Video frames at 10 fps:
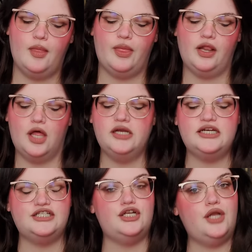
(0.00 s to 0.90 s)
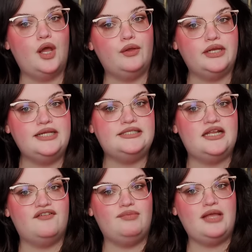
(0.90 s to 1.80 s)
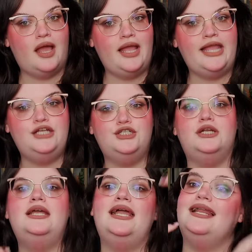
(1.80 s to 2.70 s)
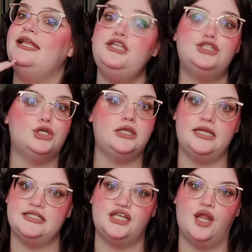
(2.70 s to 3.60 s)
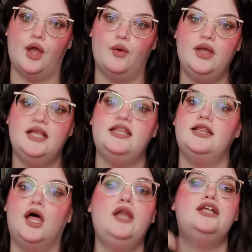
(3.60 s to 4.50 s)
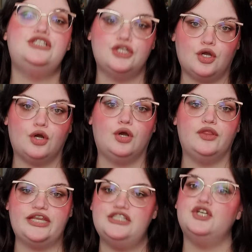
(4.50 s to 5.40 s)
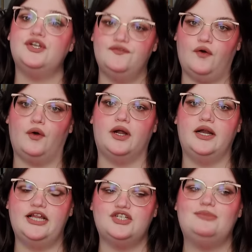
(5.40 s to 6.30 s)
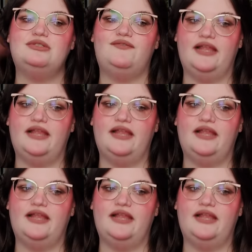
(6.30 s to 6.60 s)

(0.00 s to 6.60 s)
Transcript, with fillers: But Lana doesn't know that he's an FBI agent, and he certainly doesn't know that Lana is the girl that he's looking for in terms of